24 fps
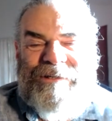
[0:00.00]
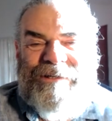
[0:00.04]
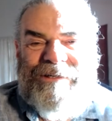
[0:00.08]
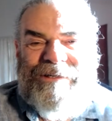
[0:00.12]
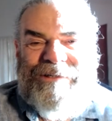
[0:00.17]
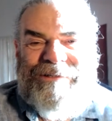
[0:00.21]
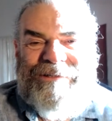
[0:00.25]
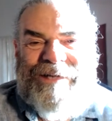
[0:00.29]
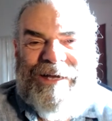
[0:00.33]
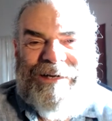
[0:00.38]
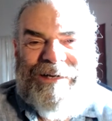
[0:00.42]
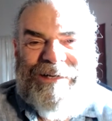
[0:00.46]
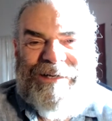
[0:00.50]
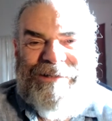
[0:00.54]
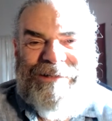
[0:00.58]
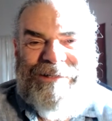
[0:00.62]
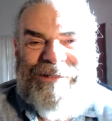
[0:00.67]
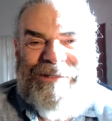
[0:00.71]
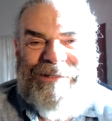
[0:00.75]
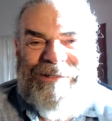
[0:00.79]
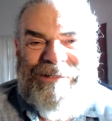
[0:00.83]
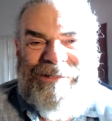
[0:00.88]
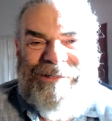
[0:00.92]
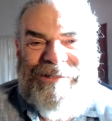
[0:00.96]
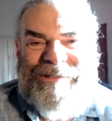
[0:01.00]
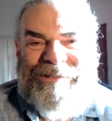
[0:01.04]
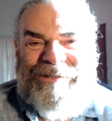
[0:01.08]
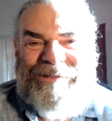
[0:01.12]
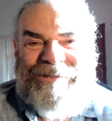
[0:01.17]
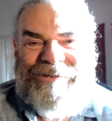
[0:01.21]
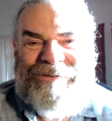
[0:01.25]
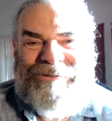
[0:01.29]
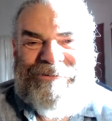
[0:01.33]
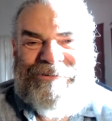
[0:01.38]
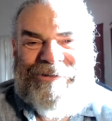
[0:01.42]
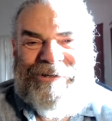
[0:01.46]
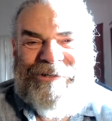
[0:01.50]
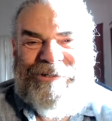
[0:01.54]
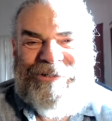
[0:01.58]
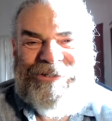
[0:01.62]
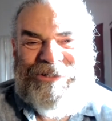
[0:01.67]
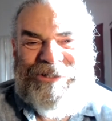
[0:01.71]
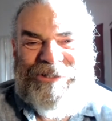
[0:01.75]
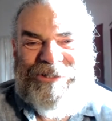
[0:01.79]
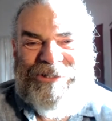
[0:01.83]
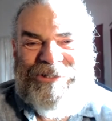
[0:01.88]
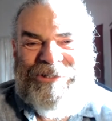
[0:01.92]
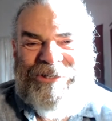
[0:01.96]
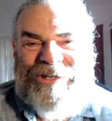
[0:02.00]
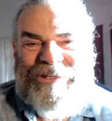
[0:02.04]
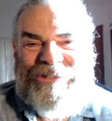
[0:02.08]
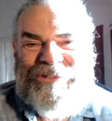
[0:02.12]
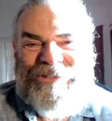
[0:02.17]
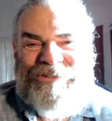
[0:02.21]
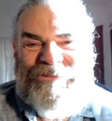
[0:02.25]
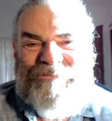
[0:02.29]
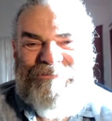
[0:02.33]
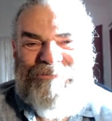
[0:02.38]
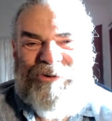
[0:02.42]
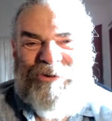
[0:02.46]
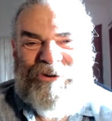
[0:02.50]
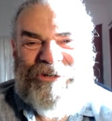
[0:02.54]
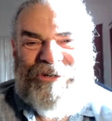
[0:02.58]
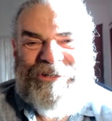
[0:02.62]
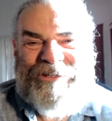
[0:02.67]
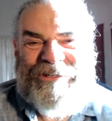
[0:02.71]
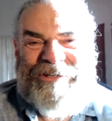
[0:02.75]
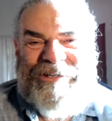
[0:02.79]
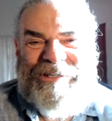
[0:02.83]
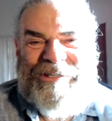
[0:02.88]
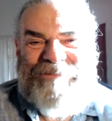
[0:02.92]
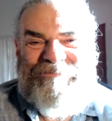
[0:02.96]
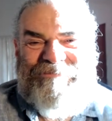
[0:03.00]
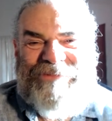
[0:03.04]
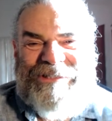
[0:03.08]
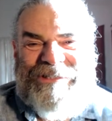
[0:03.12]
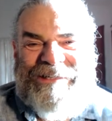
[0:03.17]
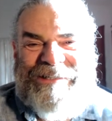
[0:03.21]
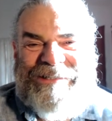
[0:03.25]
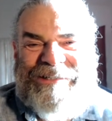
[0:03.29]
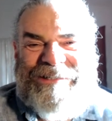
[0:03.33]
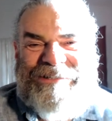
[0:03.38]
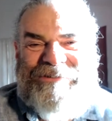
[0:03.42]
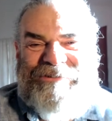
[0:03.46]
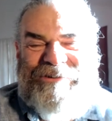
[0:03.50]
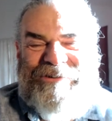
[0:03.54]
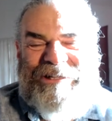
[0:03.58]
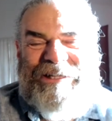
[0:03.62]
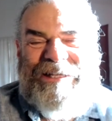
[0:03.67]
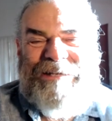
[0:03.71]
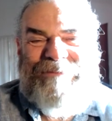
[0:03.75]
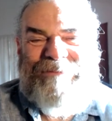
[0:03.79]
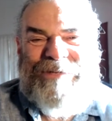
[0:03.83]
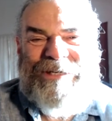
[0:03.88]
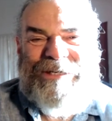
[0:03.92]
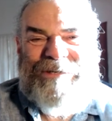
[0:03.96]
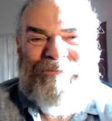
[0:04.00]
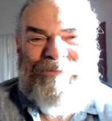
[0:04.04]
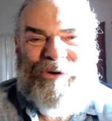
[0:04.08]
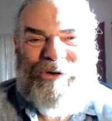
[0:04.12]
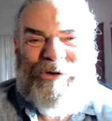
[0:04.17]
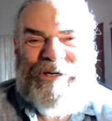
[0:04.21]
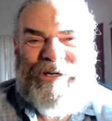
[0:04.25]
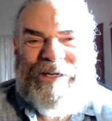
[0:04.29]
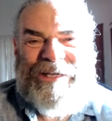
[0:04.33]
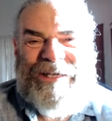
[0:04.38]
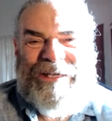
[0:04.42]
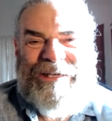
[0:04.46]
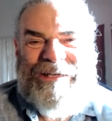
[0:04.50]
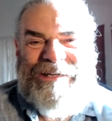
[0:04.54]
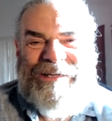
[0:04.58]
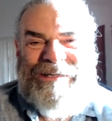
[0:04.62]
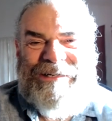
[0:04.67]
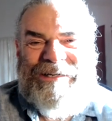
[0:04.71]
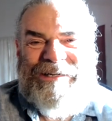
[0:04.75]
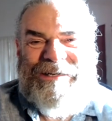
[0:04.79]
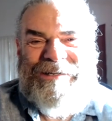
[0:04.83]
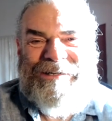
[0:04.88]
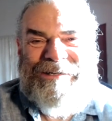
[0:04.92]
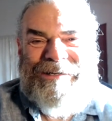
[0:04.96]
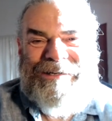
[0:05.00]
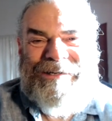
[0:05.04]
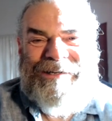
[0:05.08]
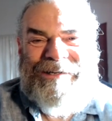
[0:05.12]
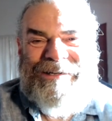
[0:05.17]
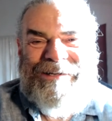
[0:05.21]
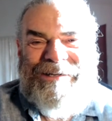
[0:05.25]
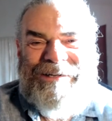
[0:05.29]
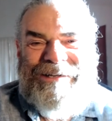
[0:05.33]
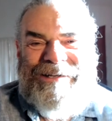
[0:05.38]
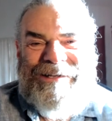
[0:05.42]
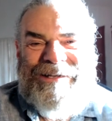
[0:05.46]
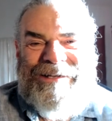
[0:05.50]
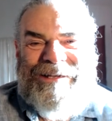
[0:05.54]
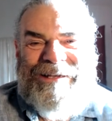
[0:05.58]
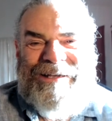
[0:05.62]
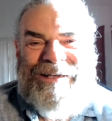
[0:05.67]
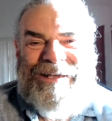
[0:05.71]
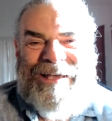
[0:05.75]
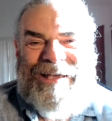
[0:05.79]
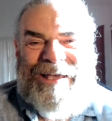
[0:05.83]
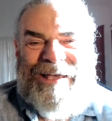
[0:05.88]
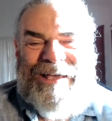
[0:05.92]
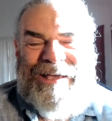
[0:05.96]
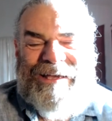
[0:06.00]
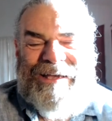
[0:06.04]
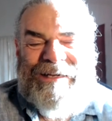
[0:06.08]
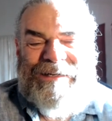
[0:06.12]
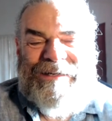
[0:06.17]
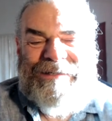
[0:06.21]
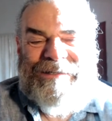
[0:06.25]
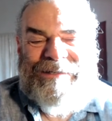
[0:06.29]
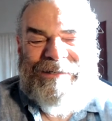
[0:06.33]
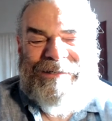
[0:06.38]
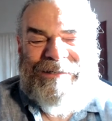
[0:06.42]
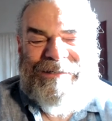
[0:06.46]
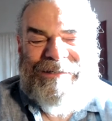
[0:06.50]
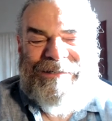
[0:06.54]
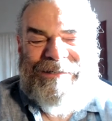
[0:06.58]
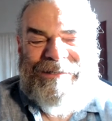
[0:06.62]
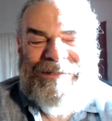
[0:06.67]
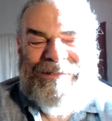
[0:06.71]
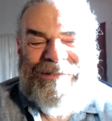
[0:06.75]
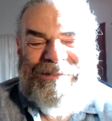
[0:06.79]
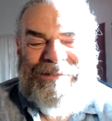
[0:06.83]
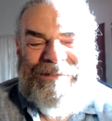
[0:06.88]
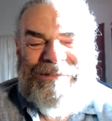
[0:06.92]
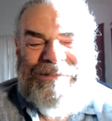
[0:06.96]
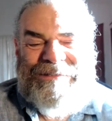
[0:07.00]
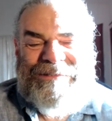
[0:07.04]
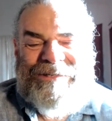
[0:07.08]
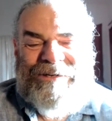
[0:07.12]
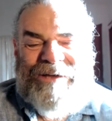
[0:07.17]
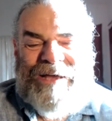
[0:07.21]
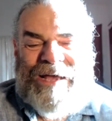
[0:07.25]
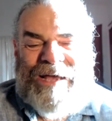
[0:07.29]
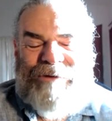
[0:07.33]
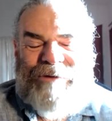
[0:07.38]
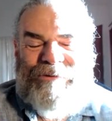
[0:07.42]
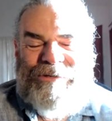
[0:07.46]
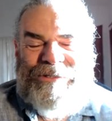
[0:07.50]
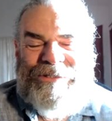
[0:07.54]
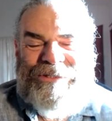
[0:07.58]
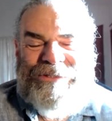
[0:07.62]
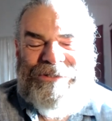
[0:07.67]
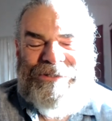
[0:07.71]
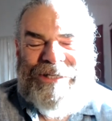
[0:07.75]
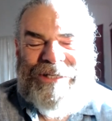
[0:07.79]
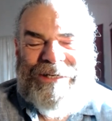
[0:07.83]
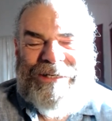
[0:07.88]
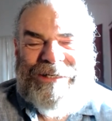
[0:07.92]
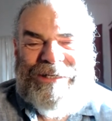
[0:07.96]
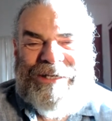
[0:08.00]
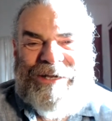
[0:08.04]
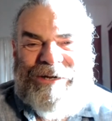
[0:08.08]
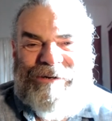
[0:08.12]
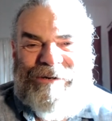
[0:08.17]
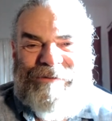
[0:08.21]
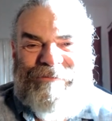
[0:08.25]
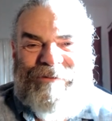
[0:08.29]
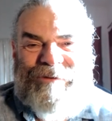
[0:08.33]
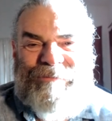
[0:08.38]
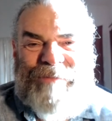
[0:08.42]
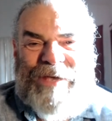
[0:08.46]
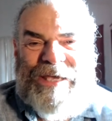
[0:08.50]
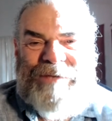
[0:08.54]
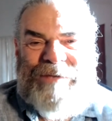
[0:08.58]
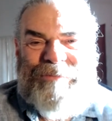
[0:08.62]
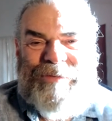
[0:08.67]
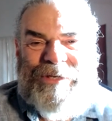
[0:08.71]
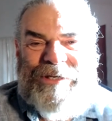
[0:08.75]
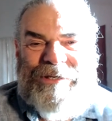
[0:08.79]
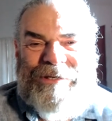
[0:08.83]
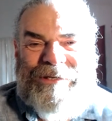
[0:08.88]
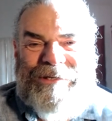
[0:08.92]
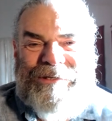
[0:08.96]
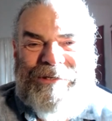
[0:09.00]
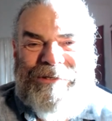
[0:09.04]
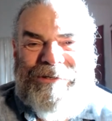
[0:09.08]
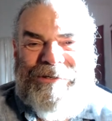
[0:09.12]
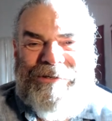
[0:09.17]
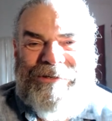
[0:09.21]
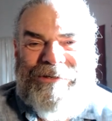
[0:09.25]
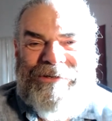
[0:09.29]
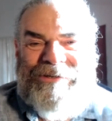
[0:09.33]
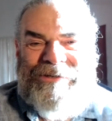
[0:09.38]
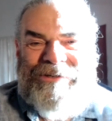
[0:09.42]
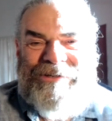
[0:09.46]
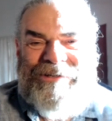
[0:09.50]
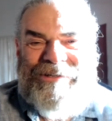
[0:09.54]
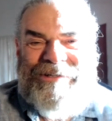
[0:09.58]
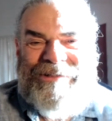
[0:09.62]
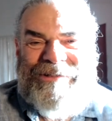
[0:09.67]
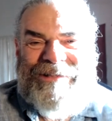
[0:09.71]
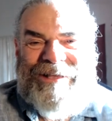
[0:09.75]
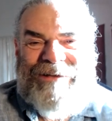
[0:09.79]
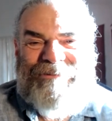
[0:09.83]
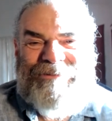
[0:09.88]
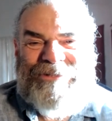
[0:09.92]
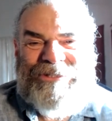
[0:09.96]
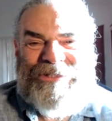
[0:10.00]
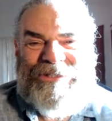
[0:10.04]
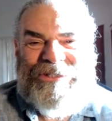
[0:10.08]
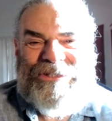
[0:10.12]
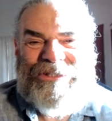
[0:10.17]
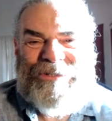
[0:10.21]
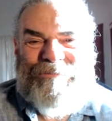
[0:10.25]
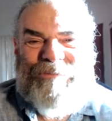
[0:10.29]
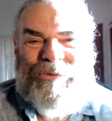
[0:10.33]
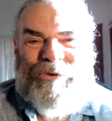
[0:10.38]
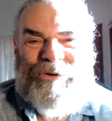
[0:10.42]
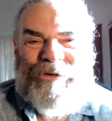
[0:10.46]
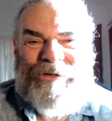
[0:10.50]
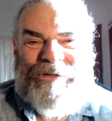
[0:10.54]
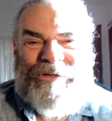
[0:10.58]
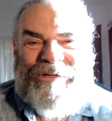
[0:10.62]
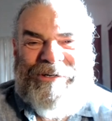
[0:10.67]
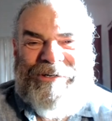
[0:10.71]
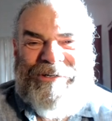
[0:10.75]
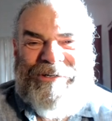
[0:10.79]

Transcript: Not in the Christian sense of born again, but like in really being born again. And so how would you take care of a baby that was just born?